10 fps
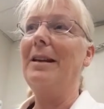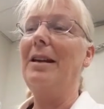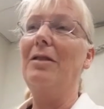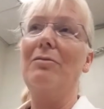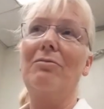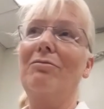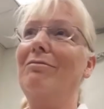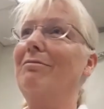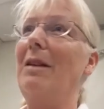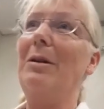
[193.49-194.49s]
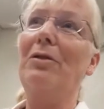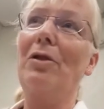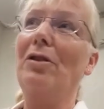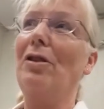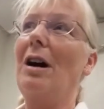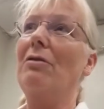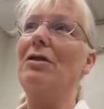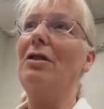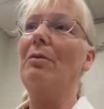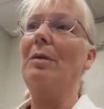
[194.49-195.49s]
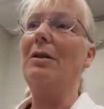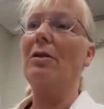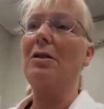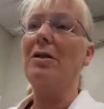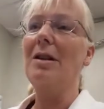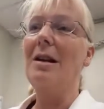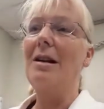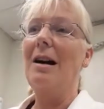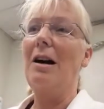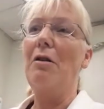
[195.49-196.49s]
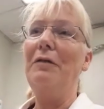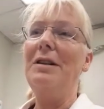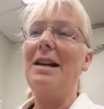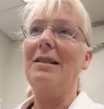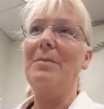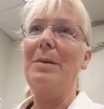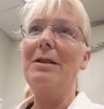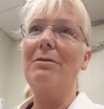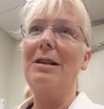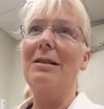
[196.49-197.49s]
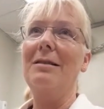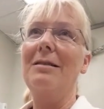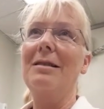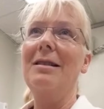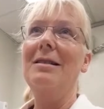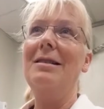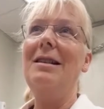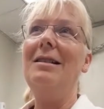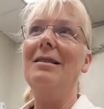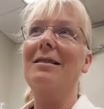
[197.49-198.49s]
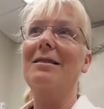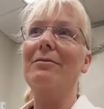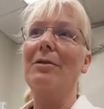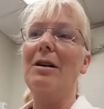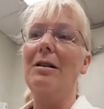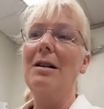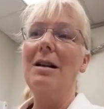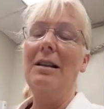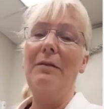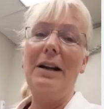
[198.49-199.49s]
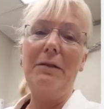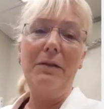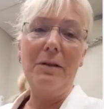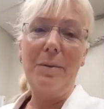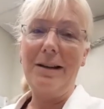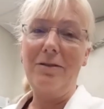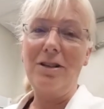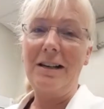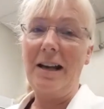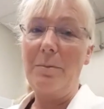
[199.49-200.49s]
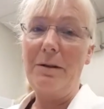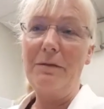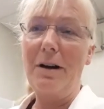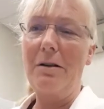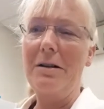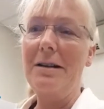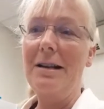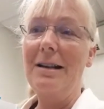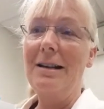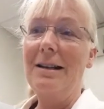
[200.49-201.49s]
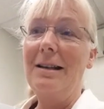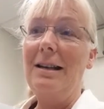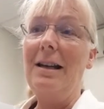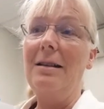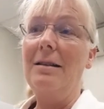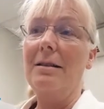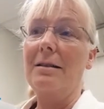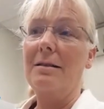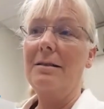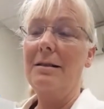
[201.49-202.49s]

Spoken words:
in maybe Kern County or beyond are often experience seasons where the valley fever pathogen can be found in the